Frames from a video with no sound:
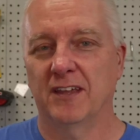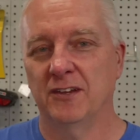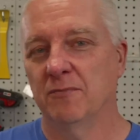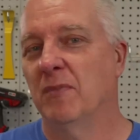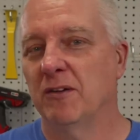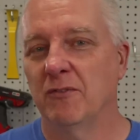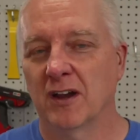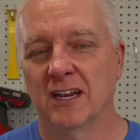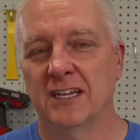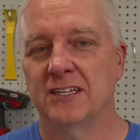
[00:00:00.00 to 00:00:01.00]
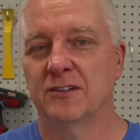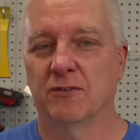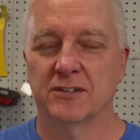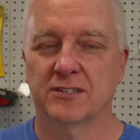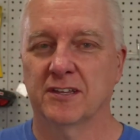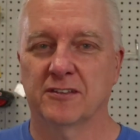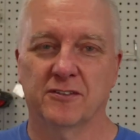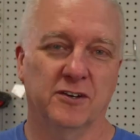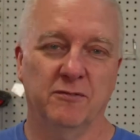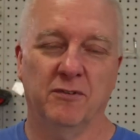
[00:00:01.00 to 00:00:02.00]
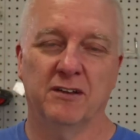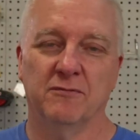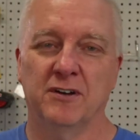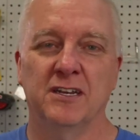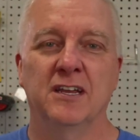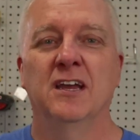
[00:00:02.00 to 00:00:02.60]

you might want to lean towards the 30-watt one.